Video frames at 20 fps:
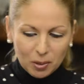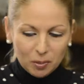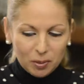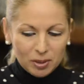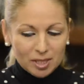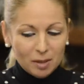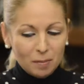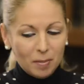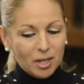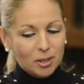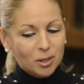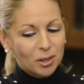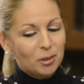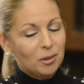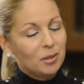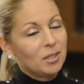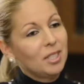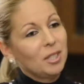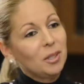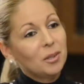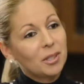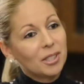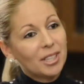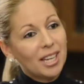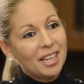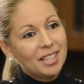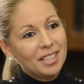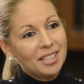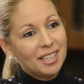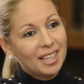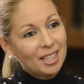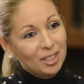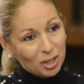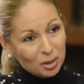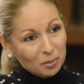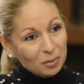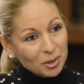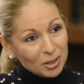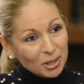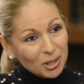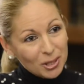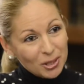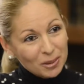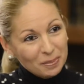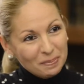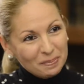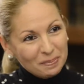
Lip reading: with the pleasure to see you again in Radomsko.